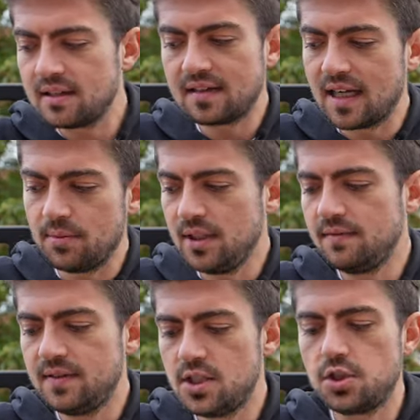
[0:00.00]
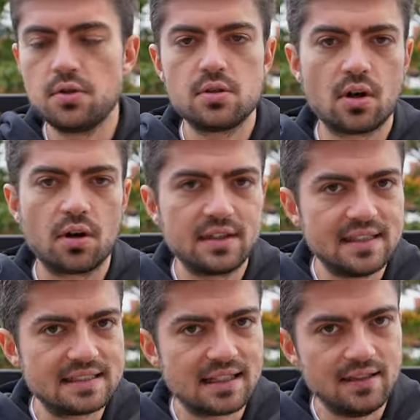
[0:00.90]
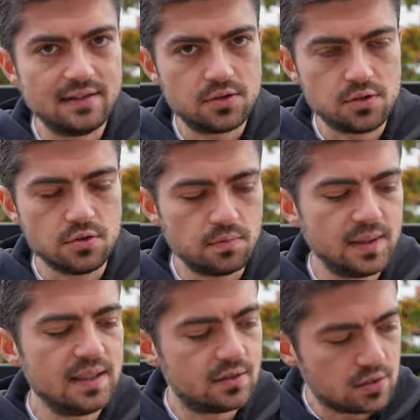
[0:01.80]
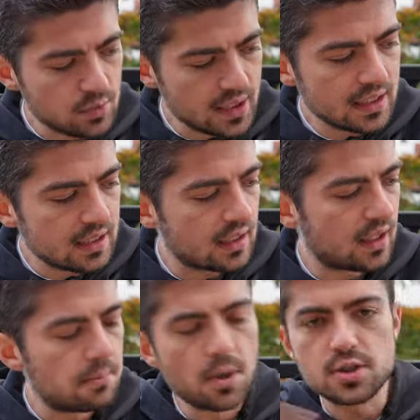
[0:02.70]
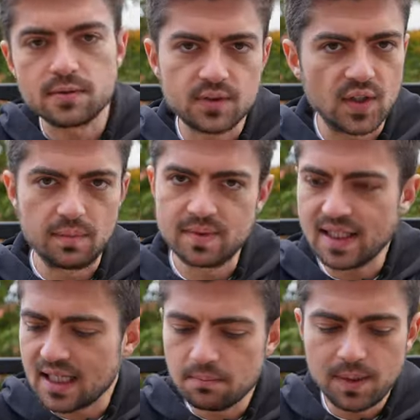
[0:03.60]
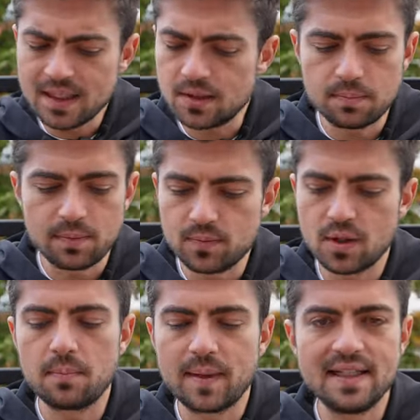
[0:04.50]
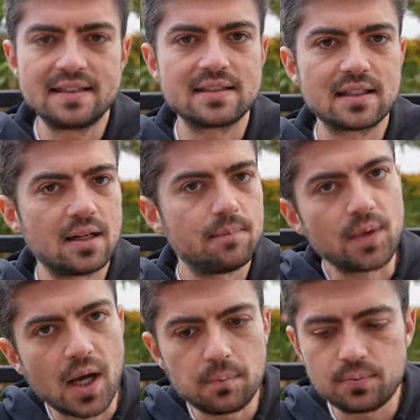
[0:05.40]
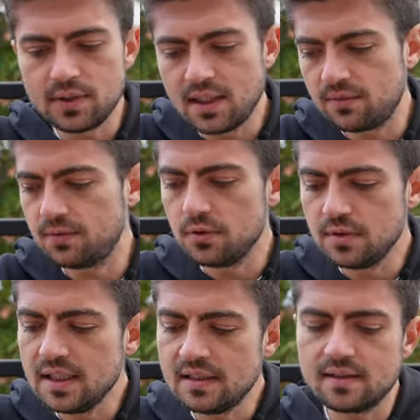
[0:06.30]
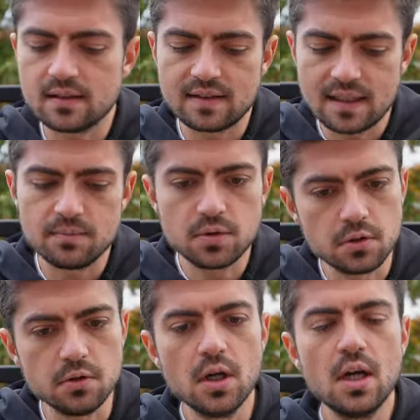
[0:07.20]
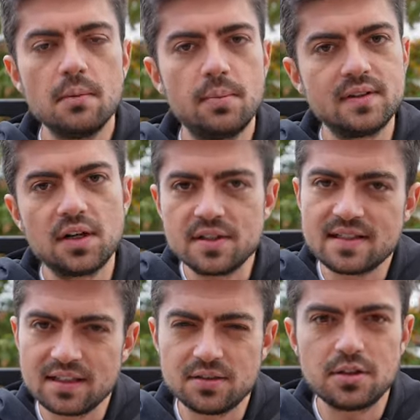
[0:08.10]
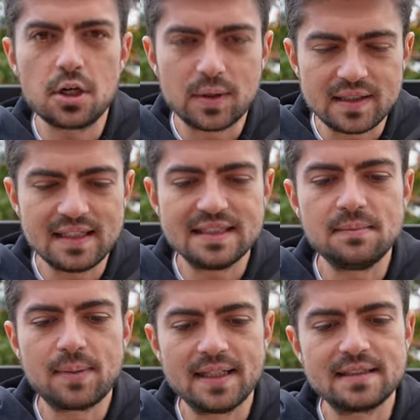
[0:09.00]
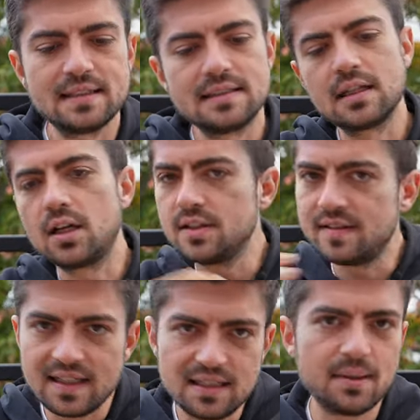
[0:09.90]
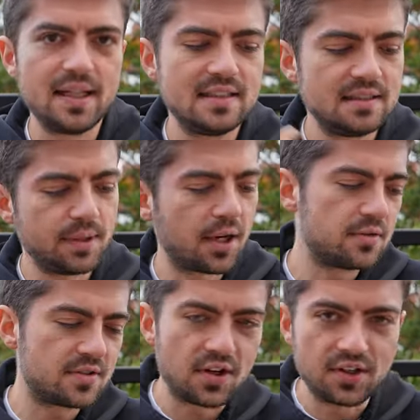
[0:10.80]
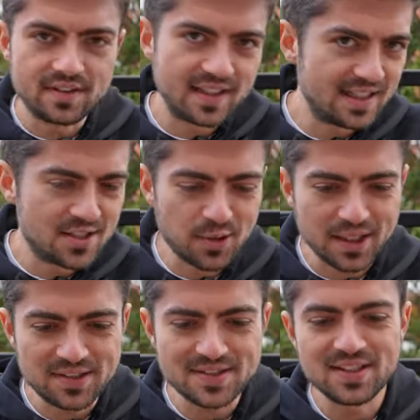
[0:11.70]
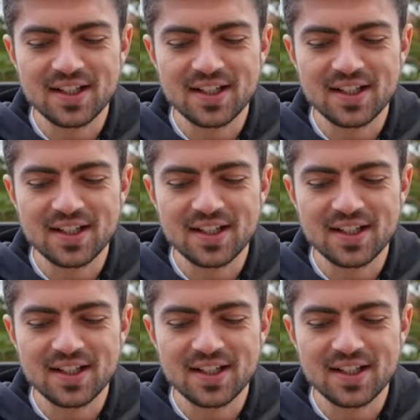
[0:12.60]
that I believe these shoes are designed to be doing most of the time. They can pick the pace up if you need them to, but they're designed to go at easy paces on a daily basis because they're daily trainers.